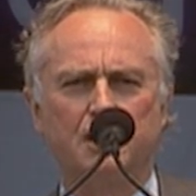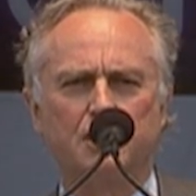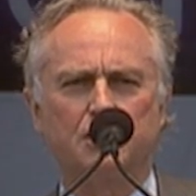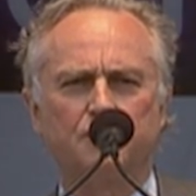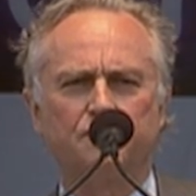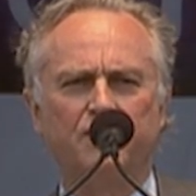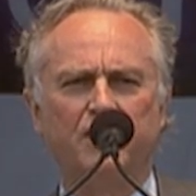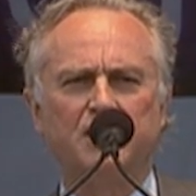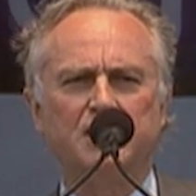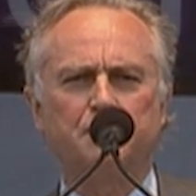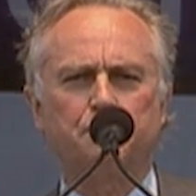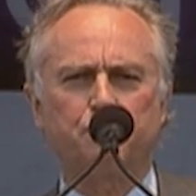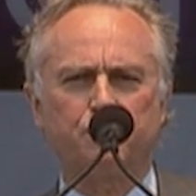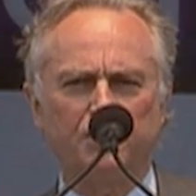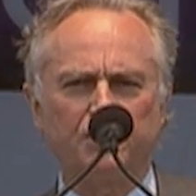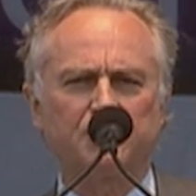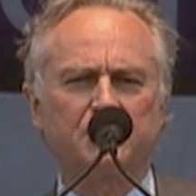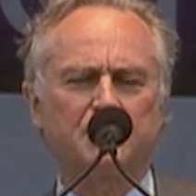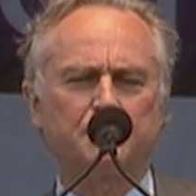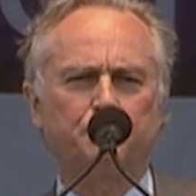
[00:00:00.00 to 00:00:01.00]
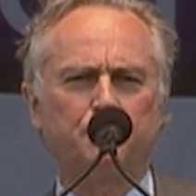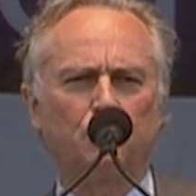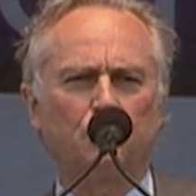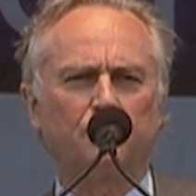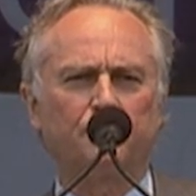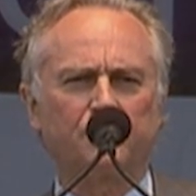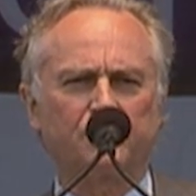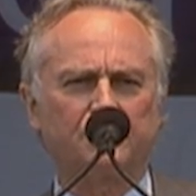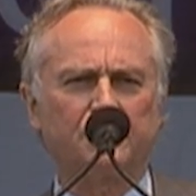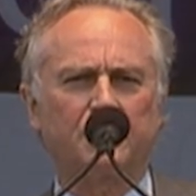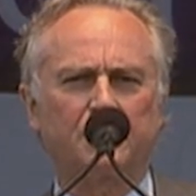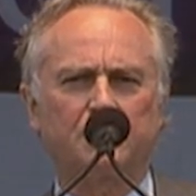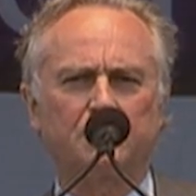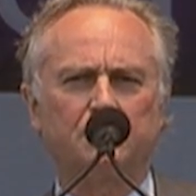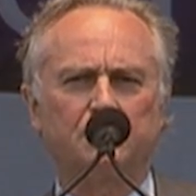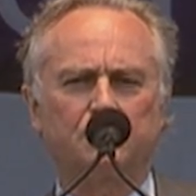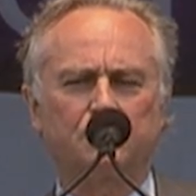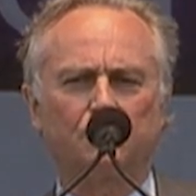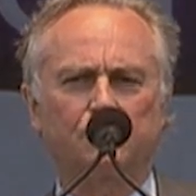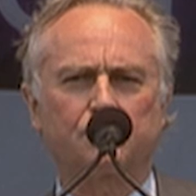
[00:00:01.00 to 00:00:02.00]
the very principle of a
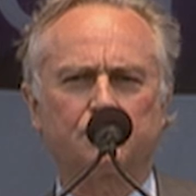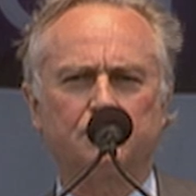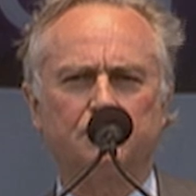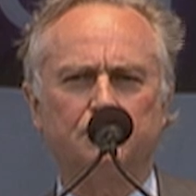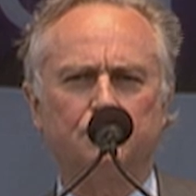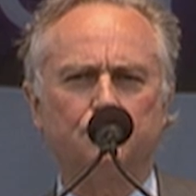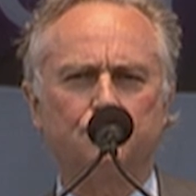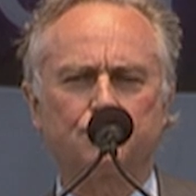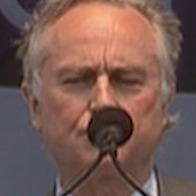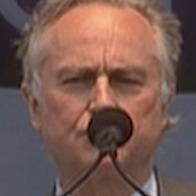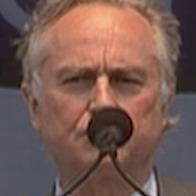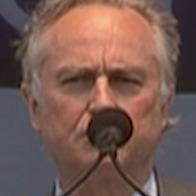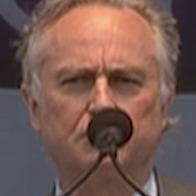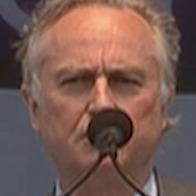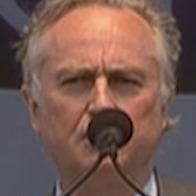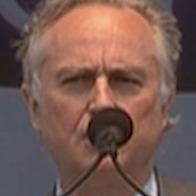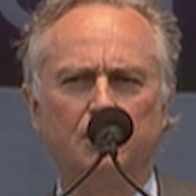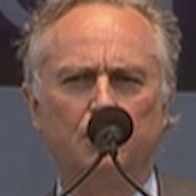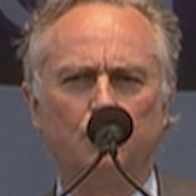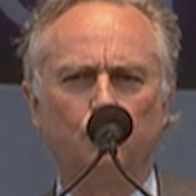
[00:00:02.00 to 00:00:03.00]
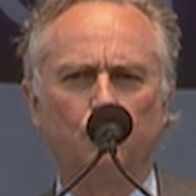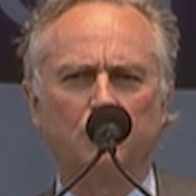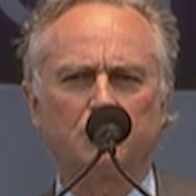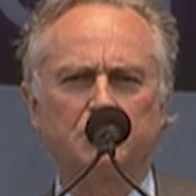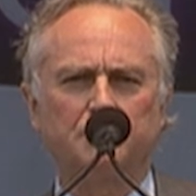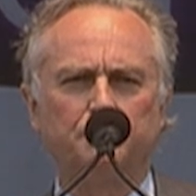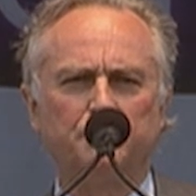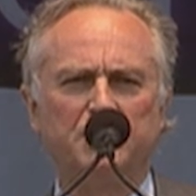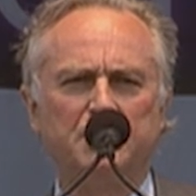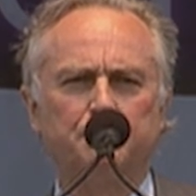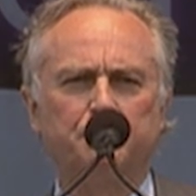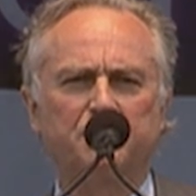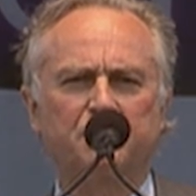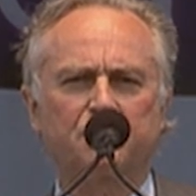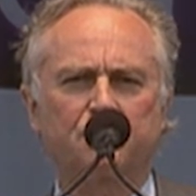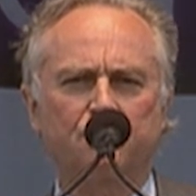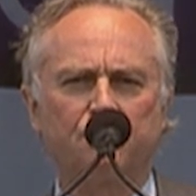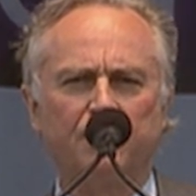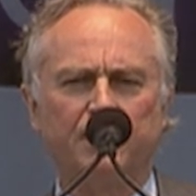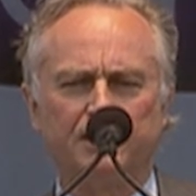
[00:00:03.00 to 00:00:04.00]
secular constitution were to be
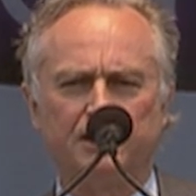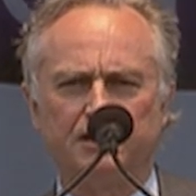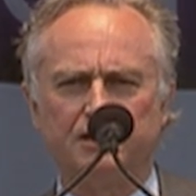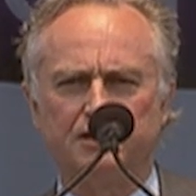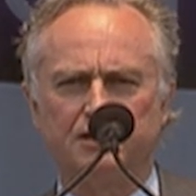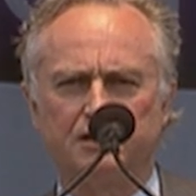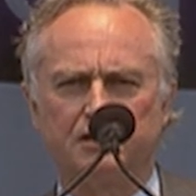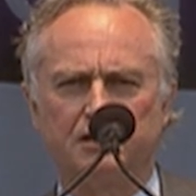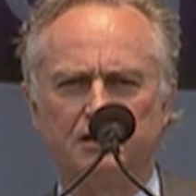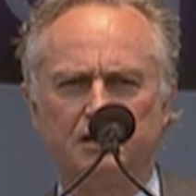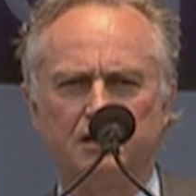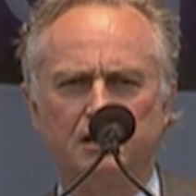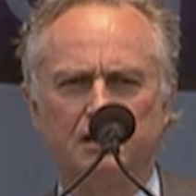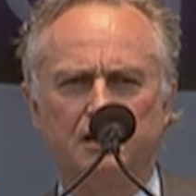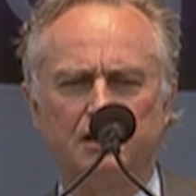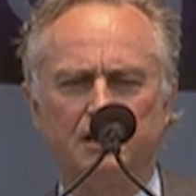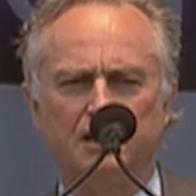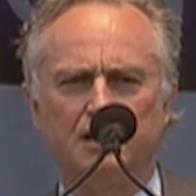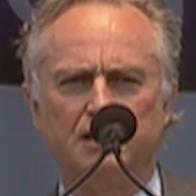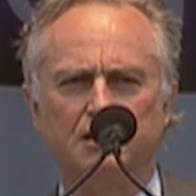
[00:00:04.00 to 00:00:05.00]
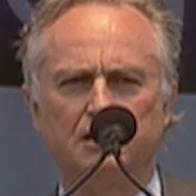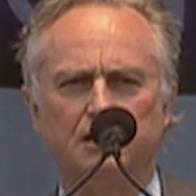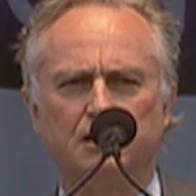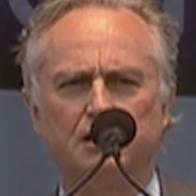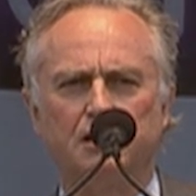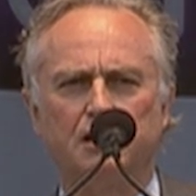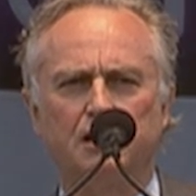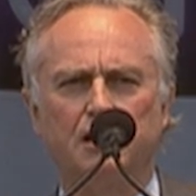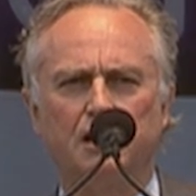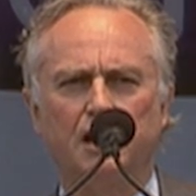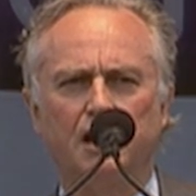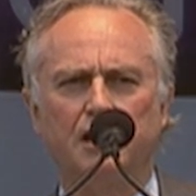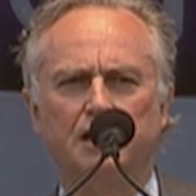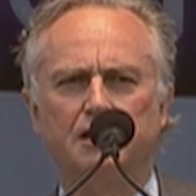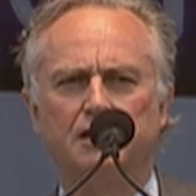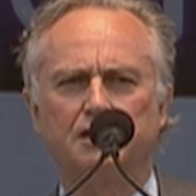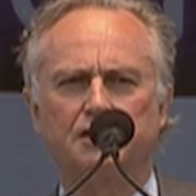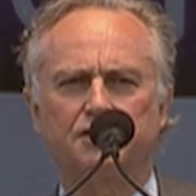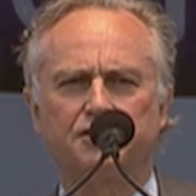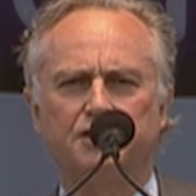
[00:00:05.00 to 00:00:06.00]
betrayed in
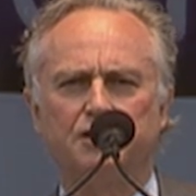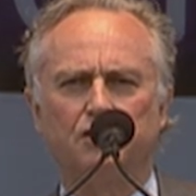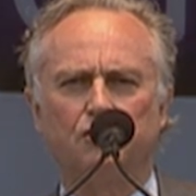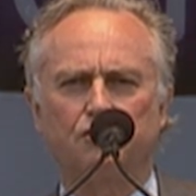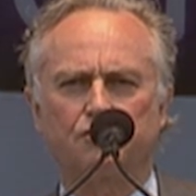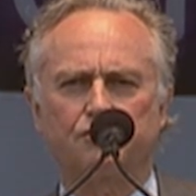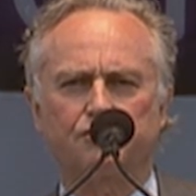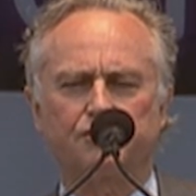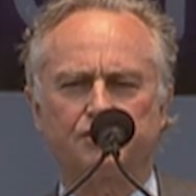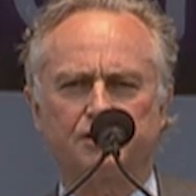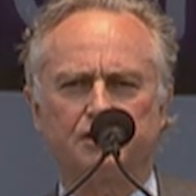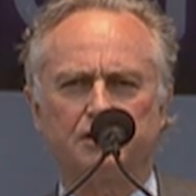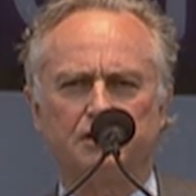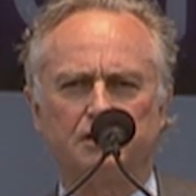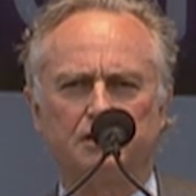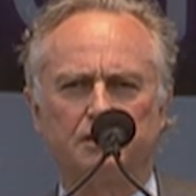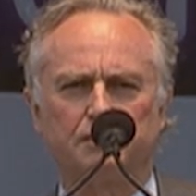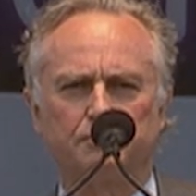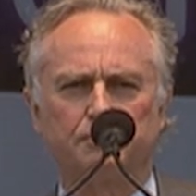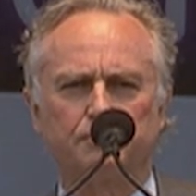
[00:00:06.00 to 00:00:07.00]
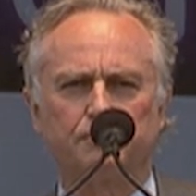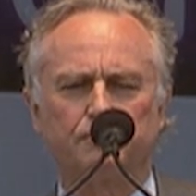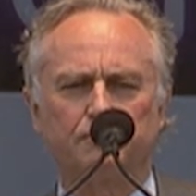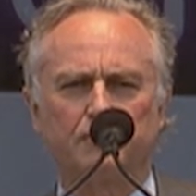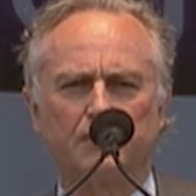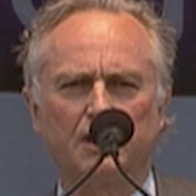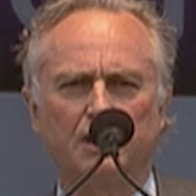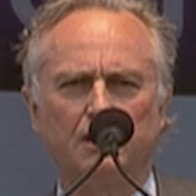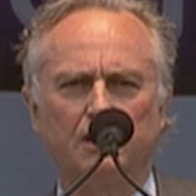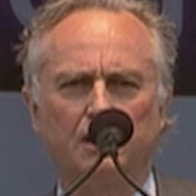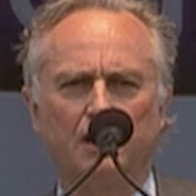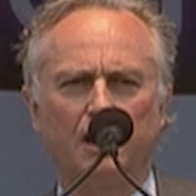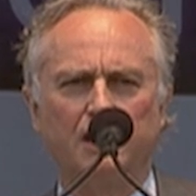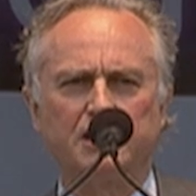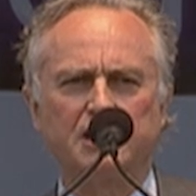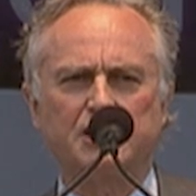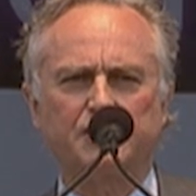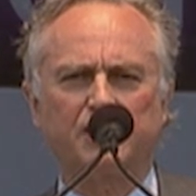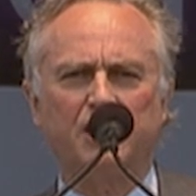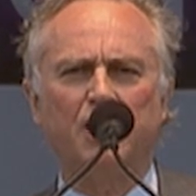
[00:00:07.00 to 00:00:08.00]
a theocracy. And
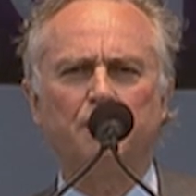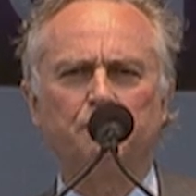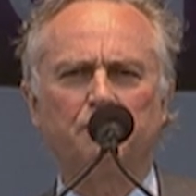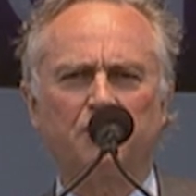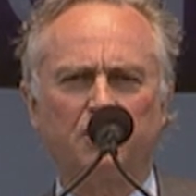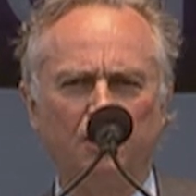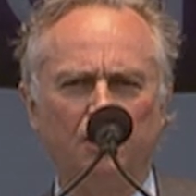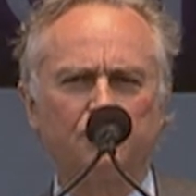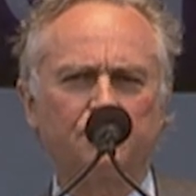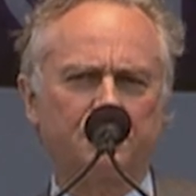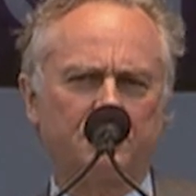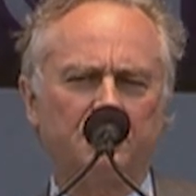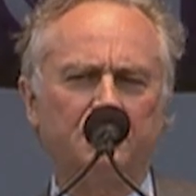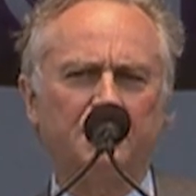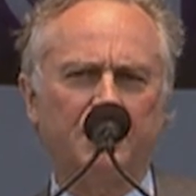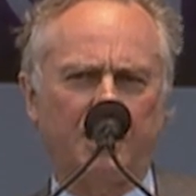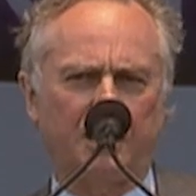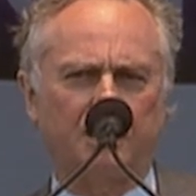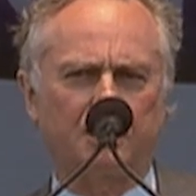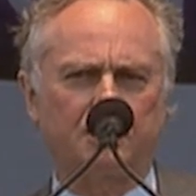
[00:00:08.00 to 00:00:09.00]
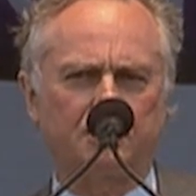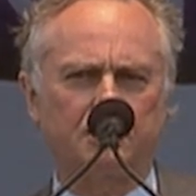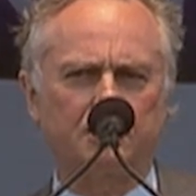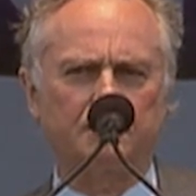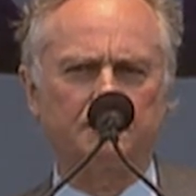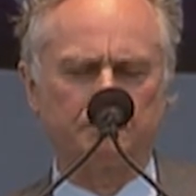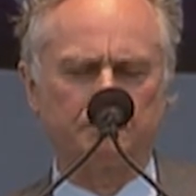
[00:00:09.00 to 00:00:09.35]
it's come close to that.